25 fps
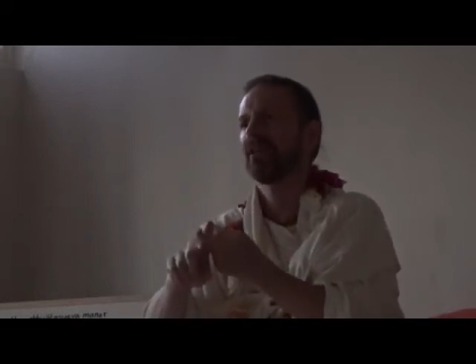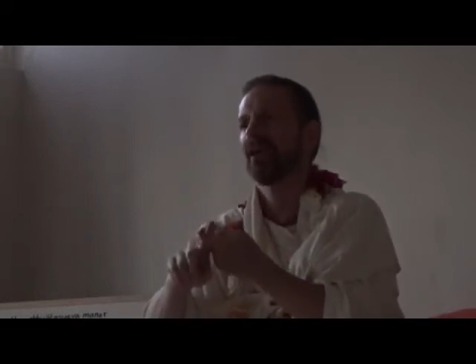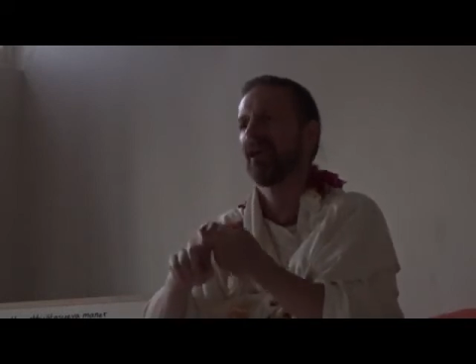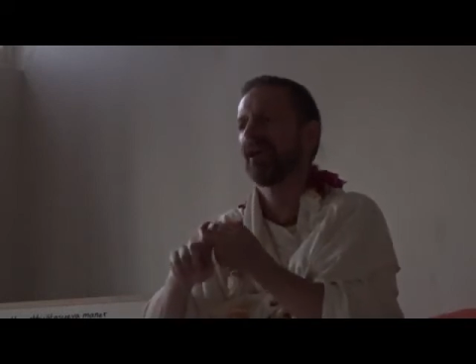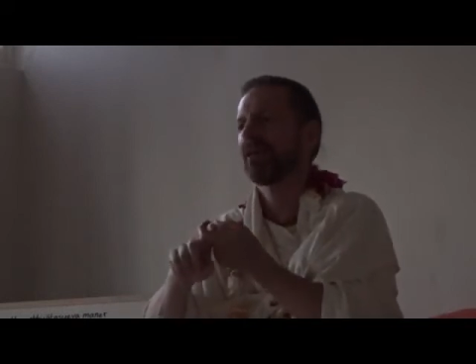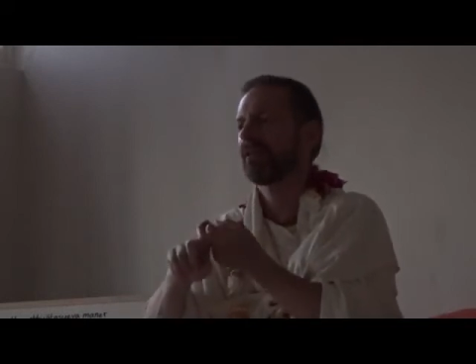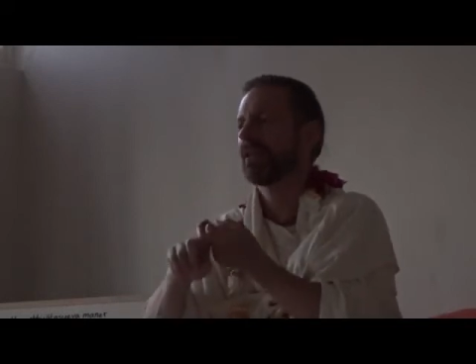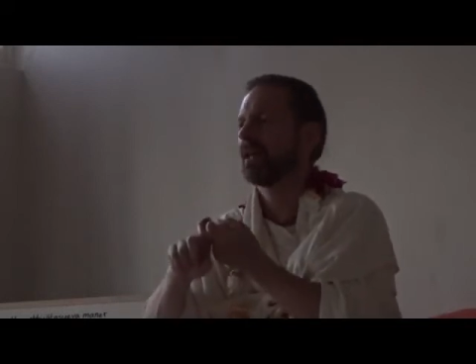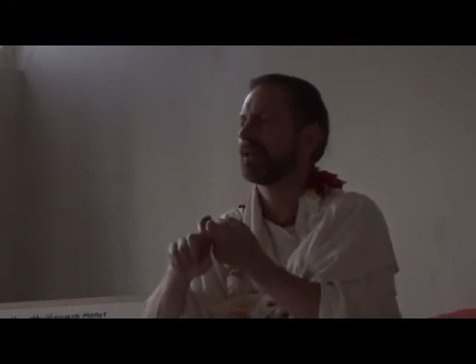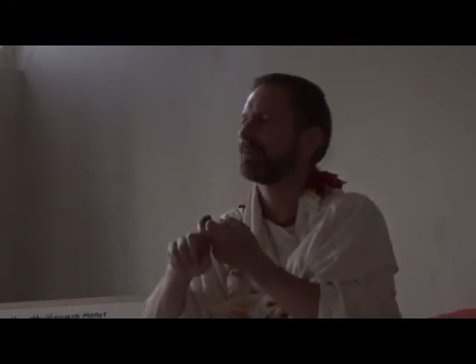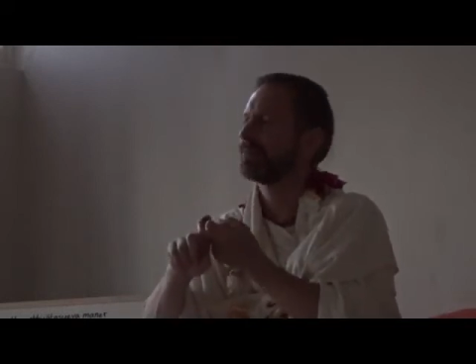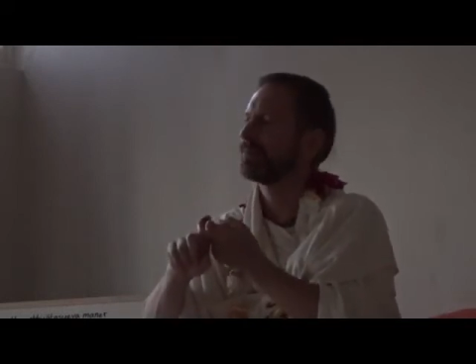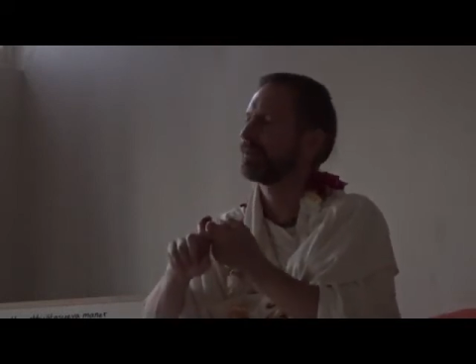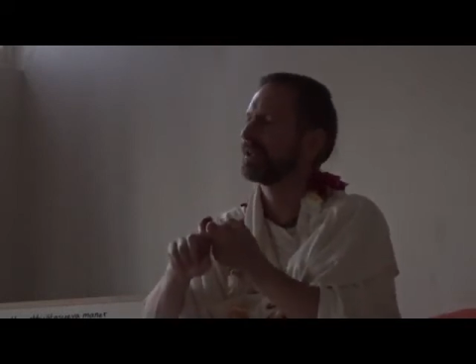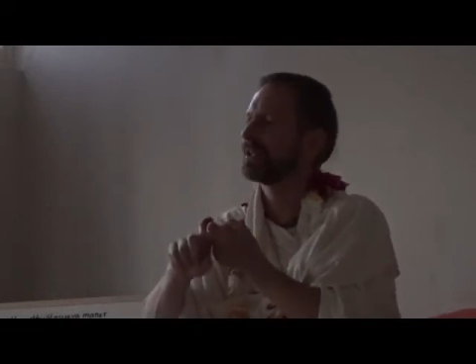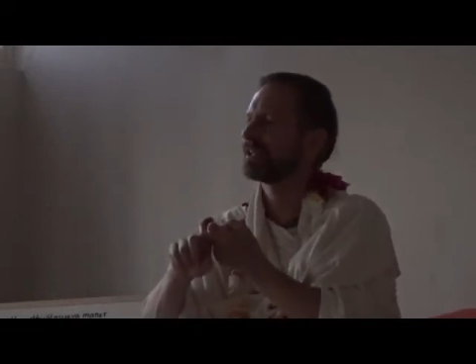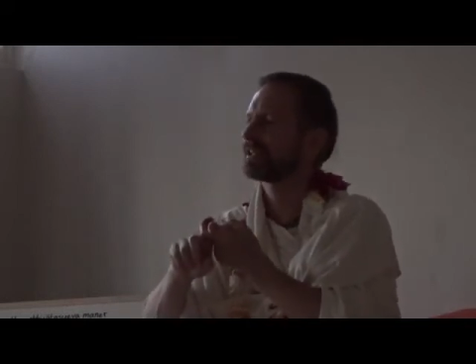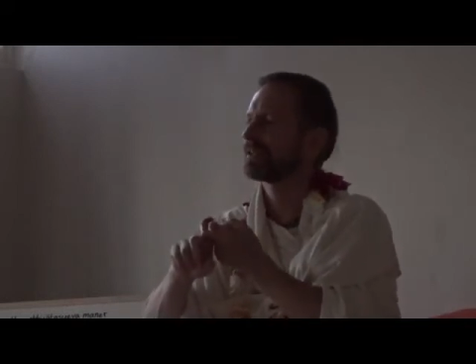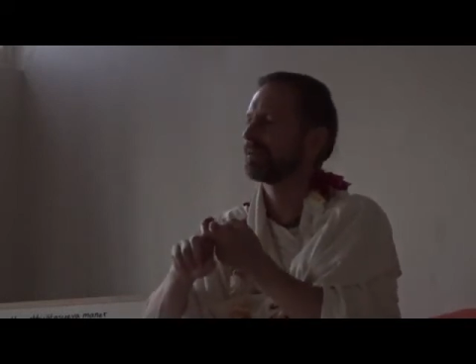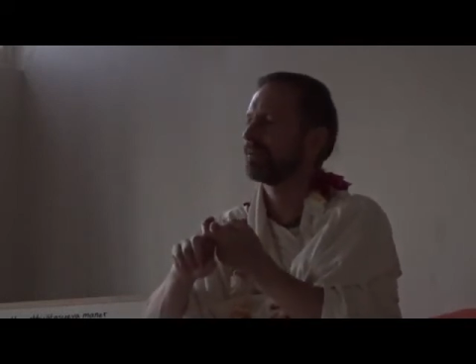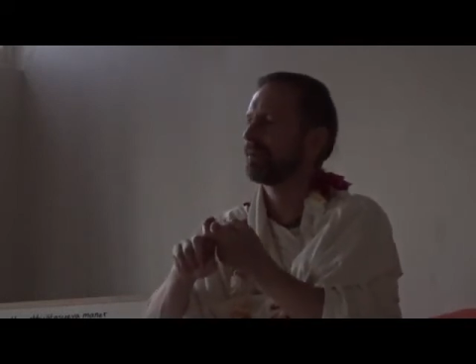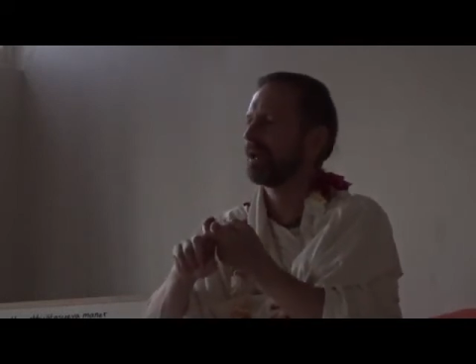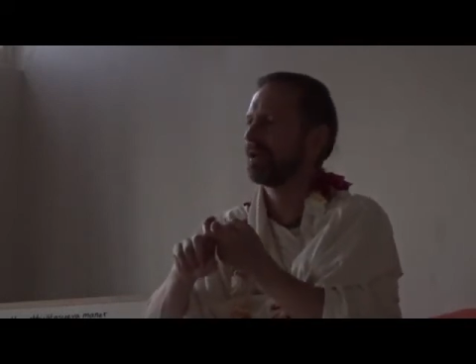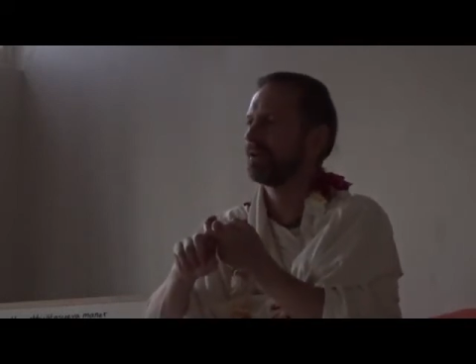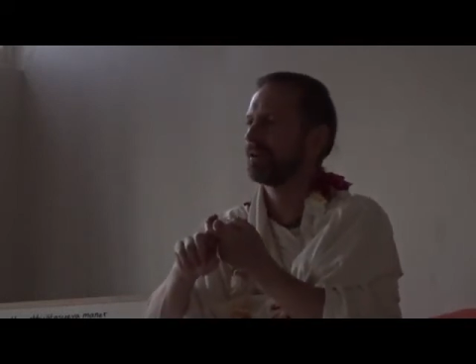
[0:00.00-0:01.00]
And that
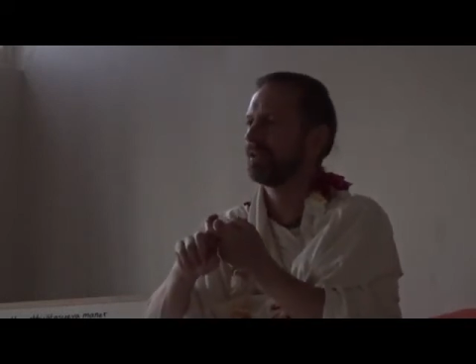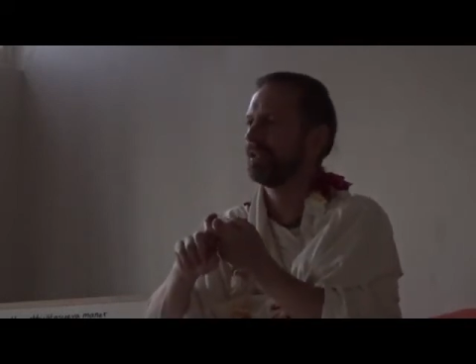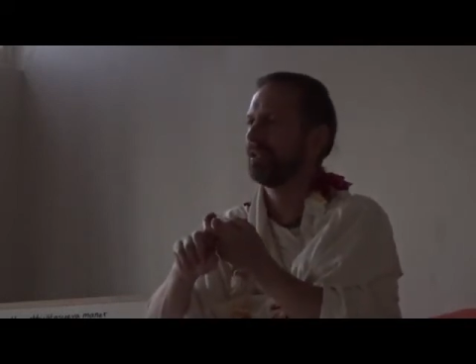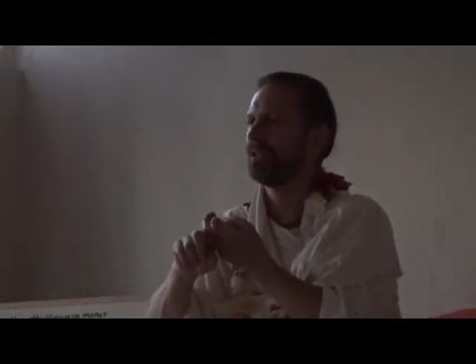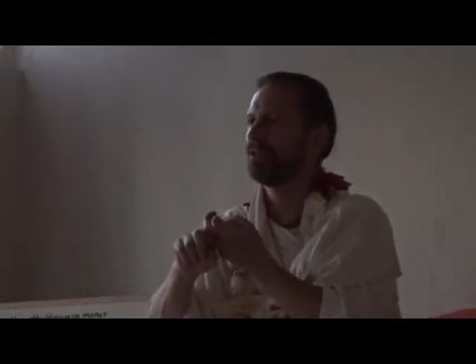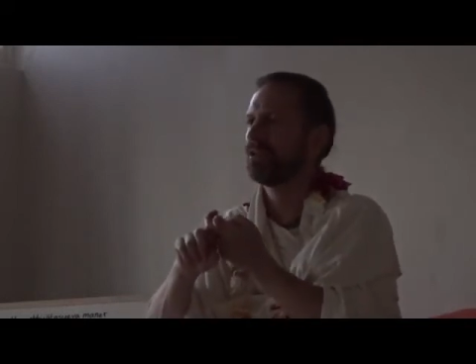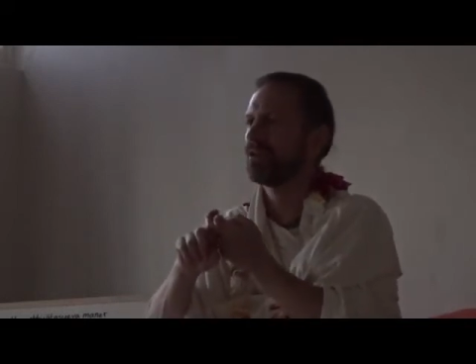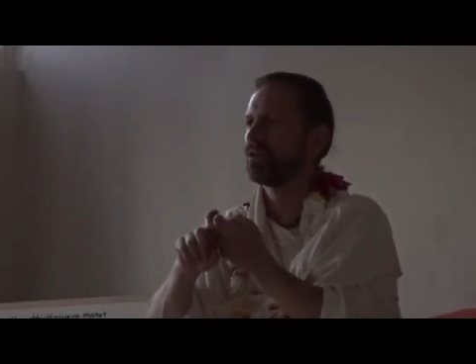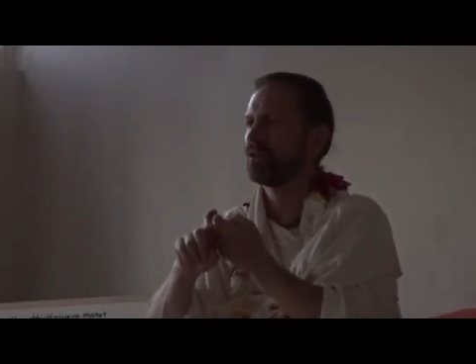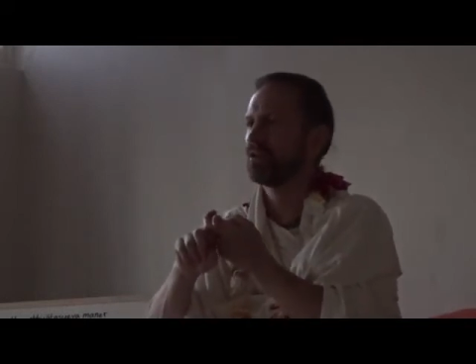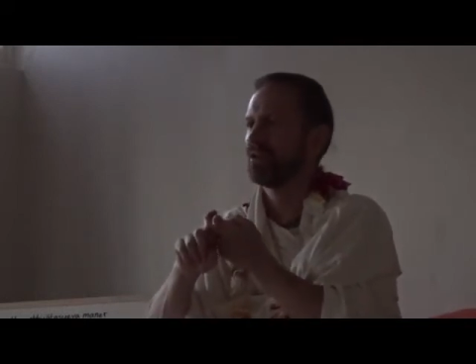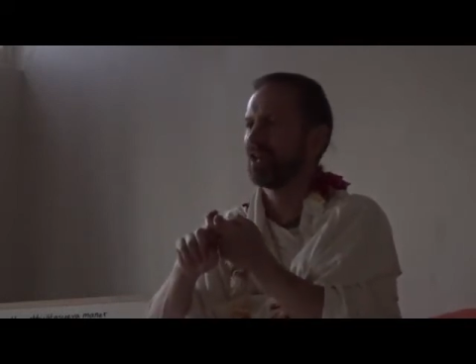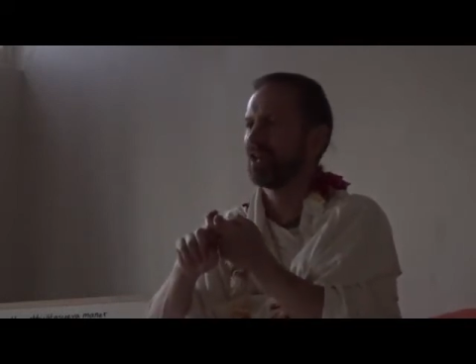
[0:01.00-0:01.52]
brings about ego,